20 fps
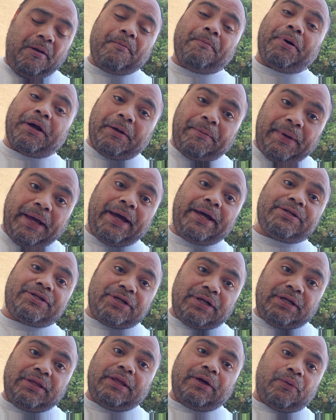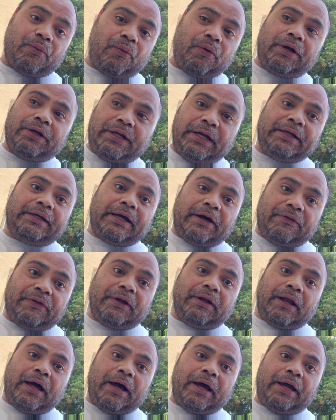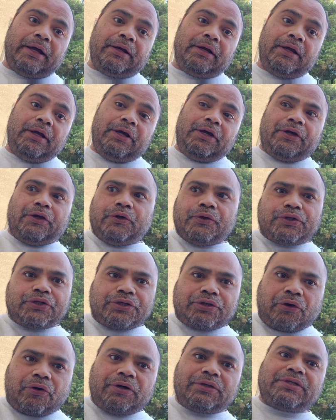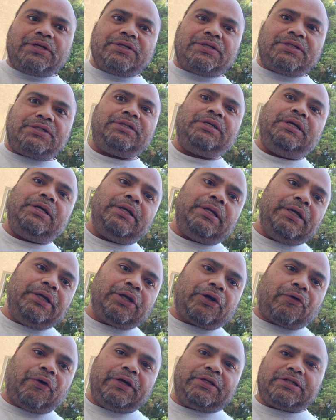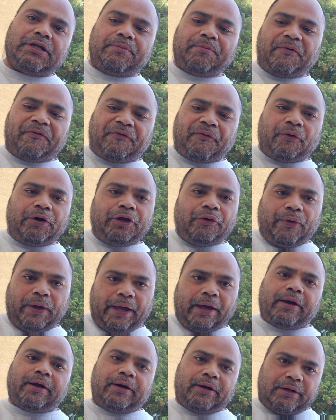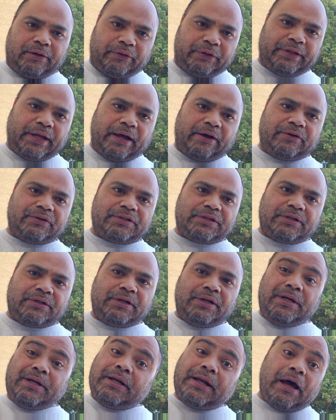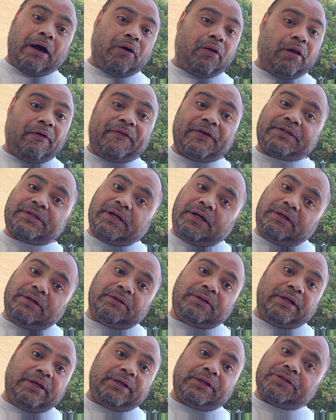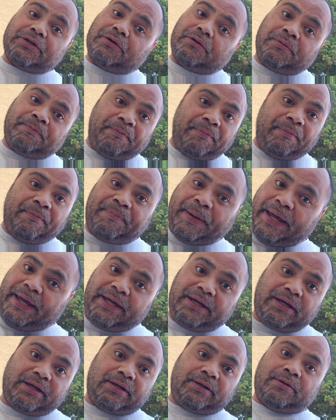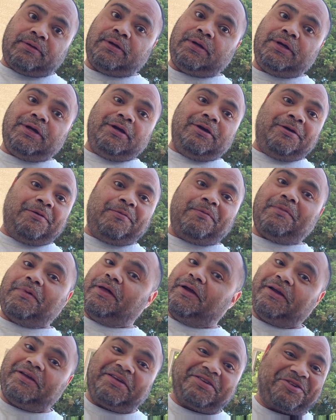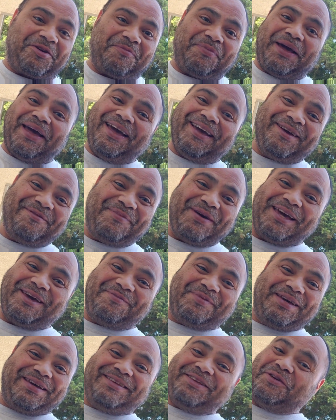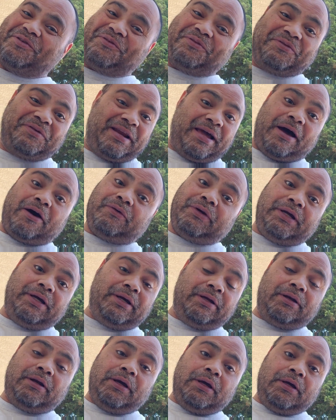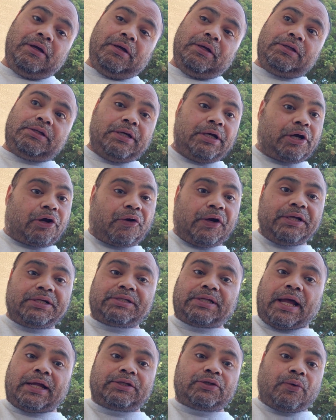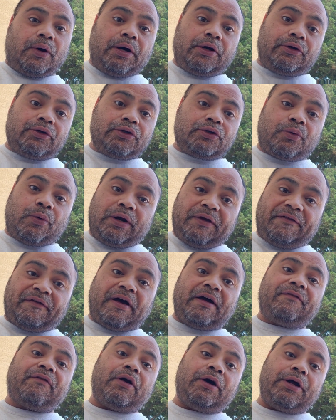But imagining that one day down the line, you start to see an increase, and before you had 100,000, now all of a sudden things are banging. Things are banging, baby, and you now need to increase that to 125 or